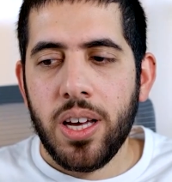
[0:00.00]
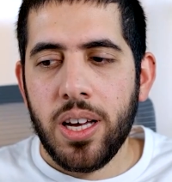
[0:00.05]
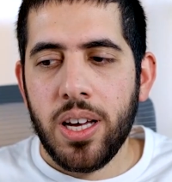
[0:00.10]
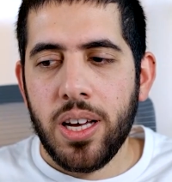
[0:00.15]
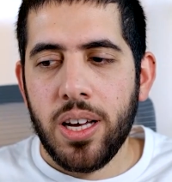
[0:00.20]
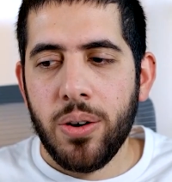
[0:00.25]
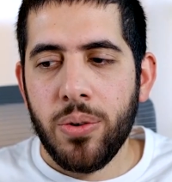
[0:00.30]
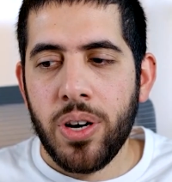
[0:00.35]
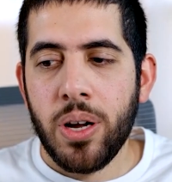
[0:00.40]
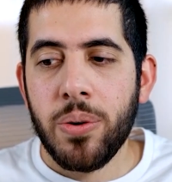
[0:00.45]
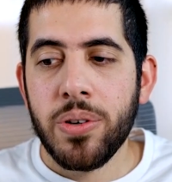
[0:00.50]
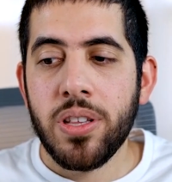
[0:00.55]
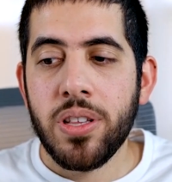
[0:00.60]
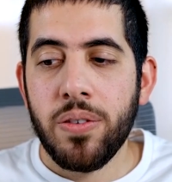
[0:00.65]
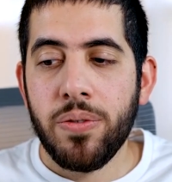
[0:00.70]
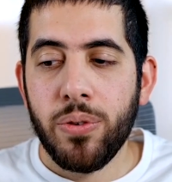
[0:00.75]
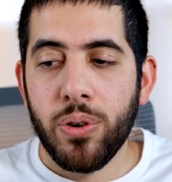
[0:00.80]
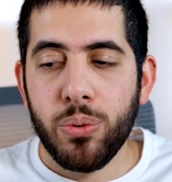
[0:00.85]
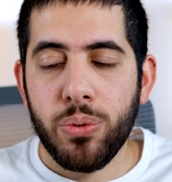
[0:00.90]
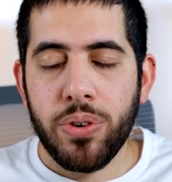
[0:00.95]
Uh, when I was in
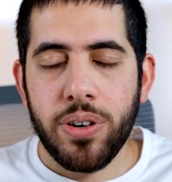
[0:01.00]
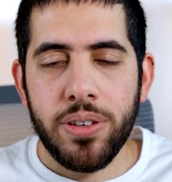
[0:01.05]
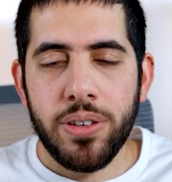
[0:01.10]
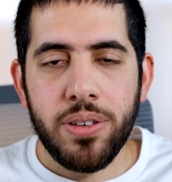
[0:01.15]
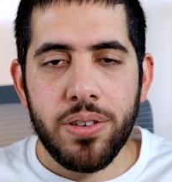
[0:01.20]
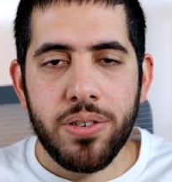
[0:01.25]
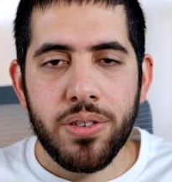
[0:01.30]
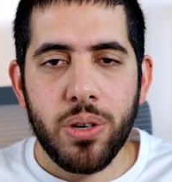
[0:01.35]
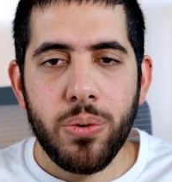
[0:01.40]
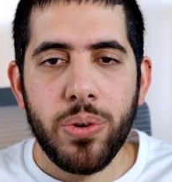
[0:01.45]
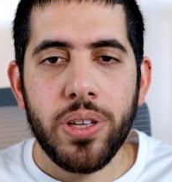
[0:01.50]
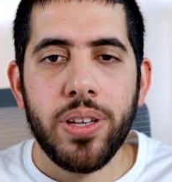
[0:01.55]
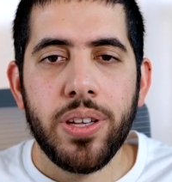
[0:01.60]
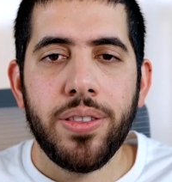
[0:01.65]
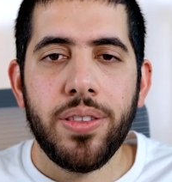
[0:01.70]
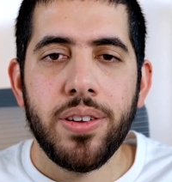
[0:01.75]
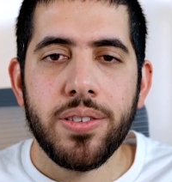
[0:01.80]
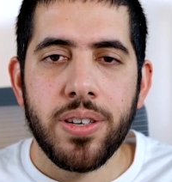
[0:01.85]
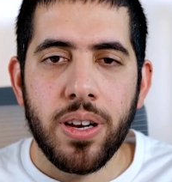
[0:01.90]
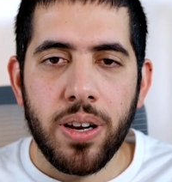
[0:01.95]
the footwear industry, we
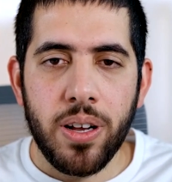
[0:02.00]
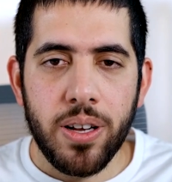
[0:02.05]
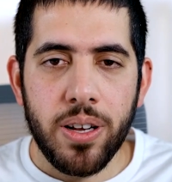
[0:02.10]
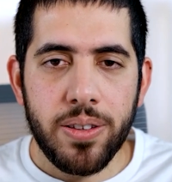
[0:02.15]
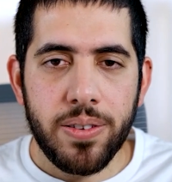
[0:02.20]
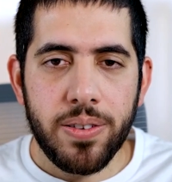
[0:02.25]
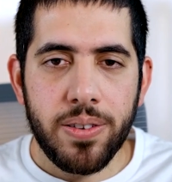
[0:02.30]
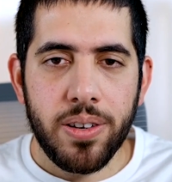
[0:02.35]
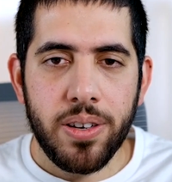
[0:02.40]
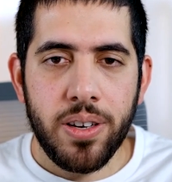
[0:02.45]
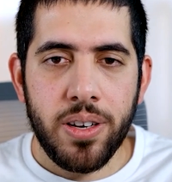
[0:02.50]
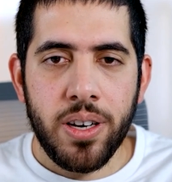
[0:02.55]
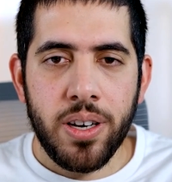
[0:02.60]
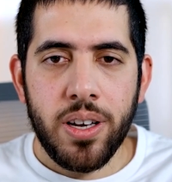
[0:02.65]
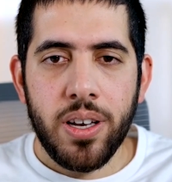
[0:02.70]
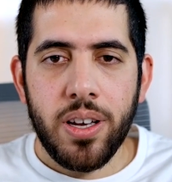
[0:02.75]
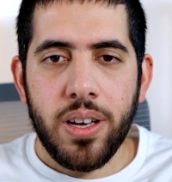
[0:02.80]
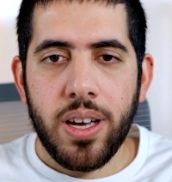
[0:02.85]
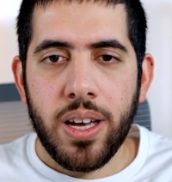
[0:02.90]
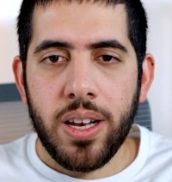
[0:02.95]
did this a lot.
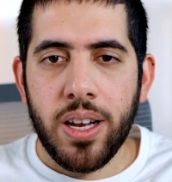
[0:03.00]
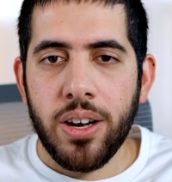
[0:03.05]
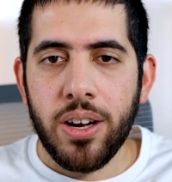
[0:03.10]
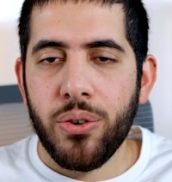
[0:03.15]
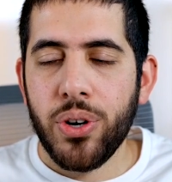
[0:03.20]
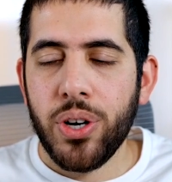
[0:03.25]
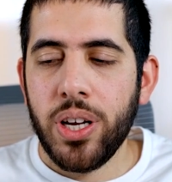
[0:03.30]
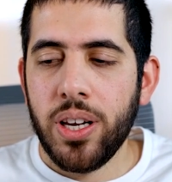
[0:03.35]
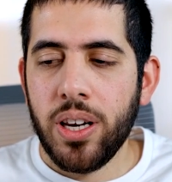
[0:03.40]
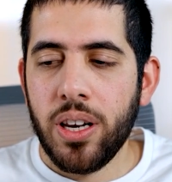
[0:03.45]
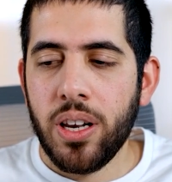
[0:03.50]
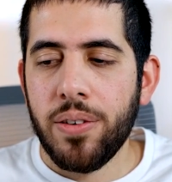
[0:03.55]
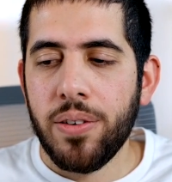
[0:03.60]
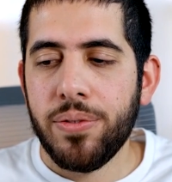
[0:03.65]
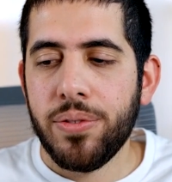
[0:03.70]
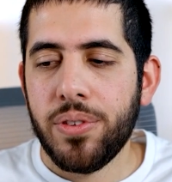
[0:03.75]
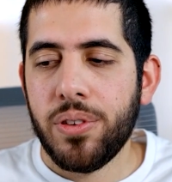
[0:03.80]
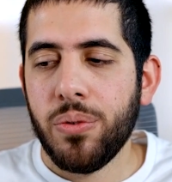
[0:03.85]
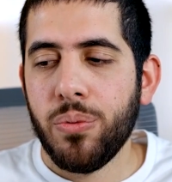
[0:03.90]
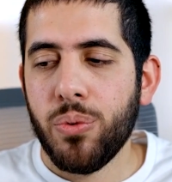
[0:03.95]
And I really
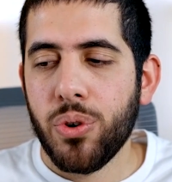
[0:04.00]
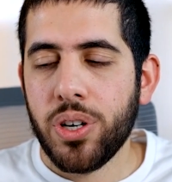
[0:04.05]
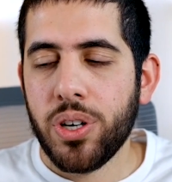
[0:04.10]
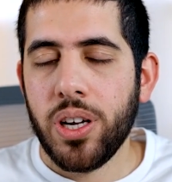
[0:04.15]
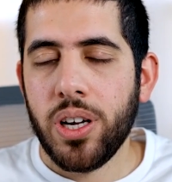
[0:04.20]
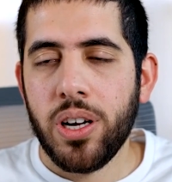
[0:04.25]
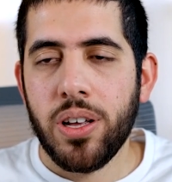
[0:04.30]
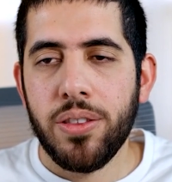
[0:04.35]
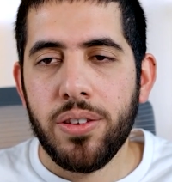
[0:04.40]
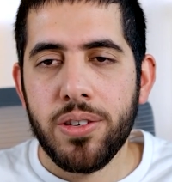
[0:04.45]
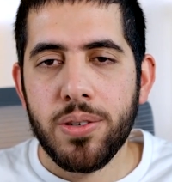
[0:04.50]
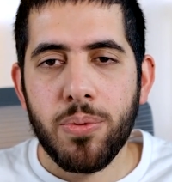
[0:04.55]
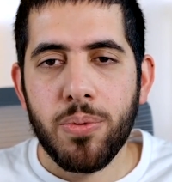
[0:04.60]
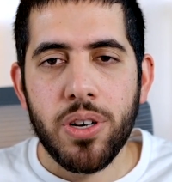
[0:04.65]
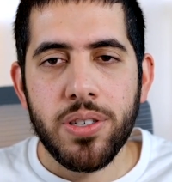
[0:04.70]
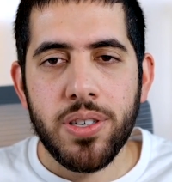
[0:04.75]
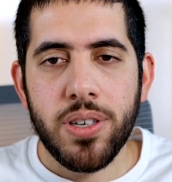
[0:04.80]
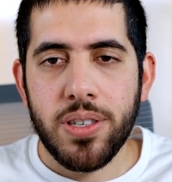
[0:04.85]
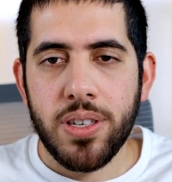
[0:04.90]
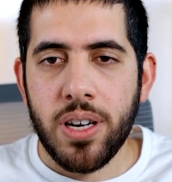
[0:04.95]
loved working on this
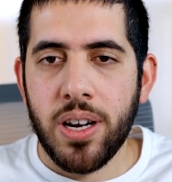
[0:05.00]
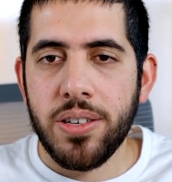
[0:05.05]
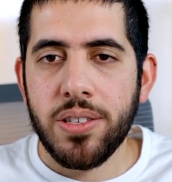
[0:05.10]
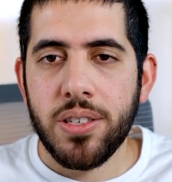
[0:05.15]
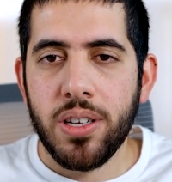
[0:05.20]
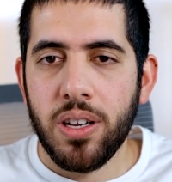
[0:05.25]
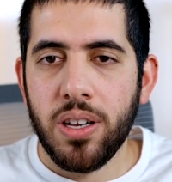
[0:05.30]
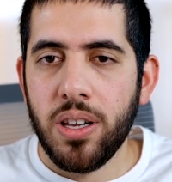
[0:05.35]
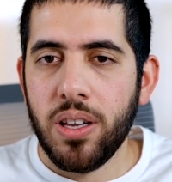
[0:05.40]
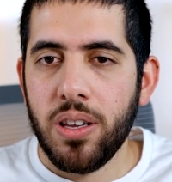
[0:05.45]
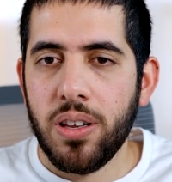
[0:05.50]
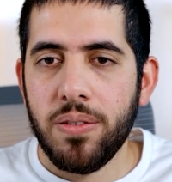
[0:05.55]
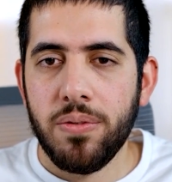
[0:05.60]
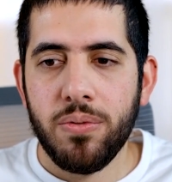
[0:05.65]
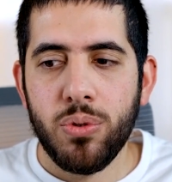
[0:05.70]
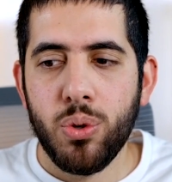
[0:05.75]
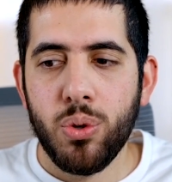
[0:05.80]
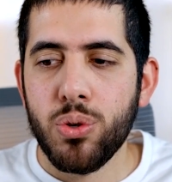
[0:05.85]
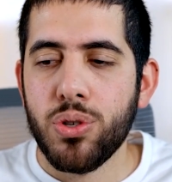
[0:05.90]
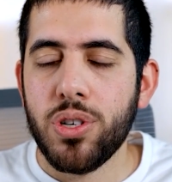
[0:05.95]
process. And I still
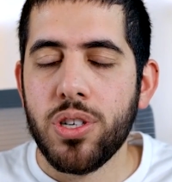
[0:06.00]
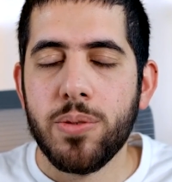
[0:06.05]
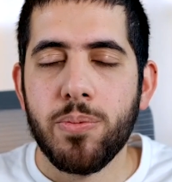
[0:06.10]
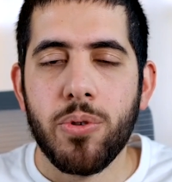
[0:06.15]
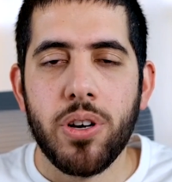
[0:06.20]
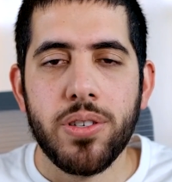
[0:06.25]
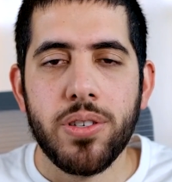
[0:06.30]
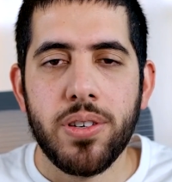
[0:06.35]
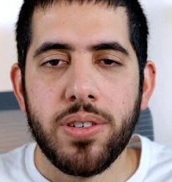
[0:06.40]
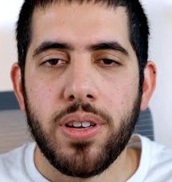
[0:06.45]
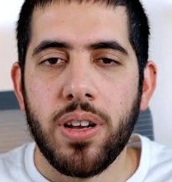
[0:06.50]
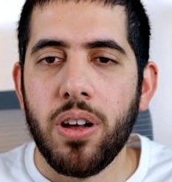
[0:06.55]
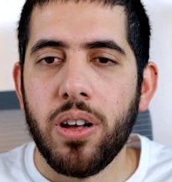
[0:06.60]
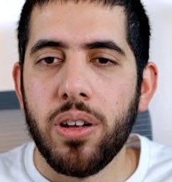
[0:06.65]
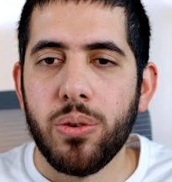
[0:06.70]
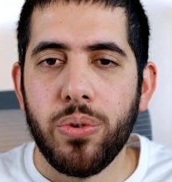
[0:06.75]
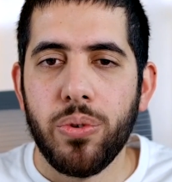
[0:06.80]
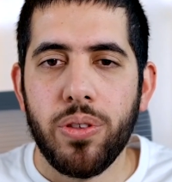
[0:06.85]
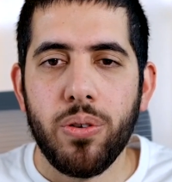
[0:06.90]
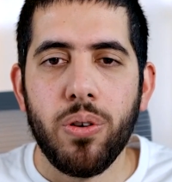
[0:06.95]
use this process a
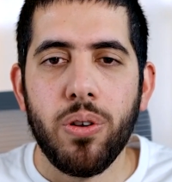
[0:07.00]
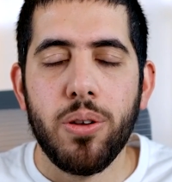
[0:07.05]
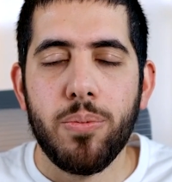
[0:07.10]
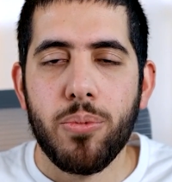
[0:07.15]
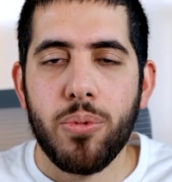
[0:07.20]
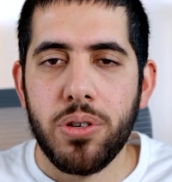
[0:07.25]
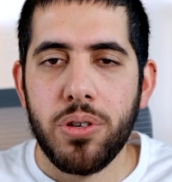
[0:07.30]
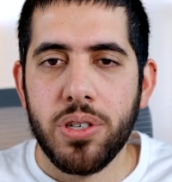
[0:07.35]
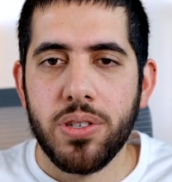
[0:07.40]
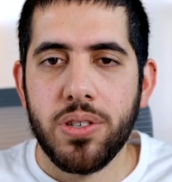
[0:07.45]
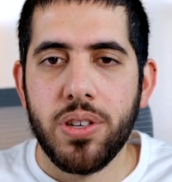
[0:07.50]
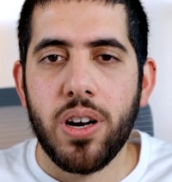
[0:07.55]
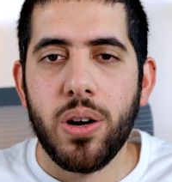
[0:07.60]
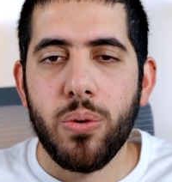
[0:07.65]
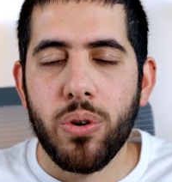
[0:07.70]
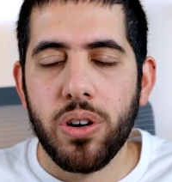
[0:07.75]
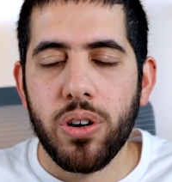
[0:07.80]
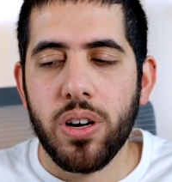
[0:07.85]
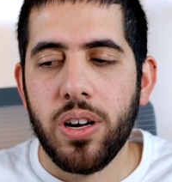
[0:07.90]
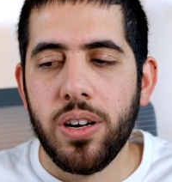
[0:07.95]
lot with all the projects that I
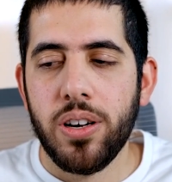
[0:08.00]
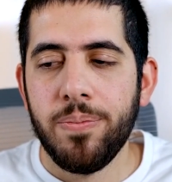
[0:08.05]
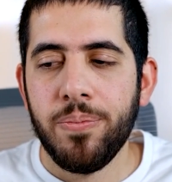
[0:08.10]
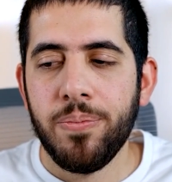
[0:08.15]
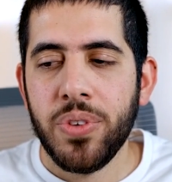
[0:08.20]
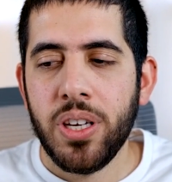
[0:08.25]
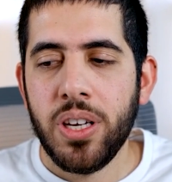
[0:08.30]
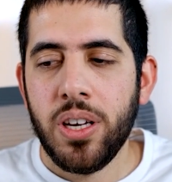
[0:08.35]
work on.